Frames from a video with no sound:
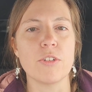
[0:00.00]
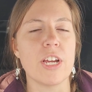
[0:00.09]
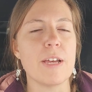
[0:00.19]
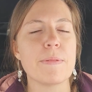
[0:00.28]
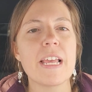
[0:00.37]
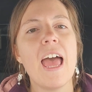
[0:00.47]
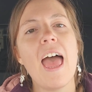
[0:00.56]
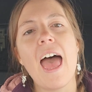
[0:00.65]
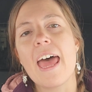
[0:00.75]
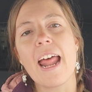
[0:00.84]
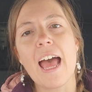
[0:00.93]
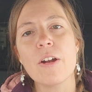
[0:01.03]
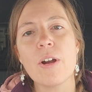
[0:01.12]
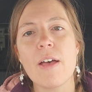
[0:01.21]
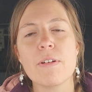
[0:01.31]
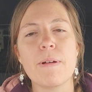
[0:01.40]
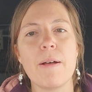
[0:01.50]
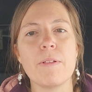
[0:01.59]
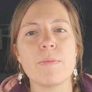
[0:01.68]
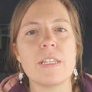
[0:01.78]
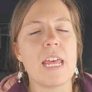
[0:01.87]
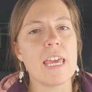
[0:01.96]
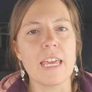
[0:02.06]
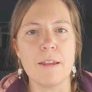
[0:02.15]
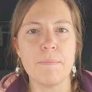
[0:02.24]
trips, and I don't have a problem staying in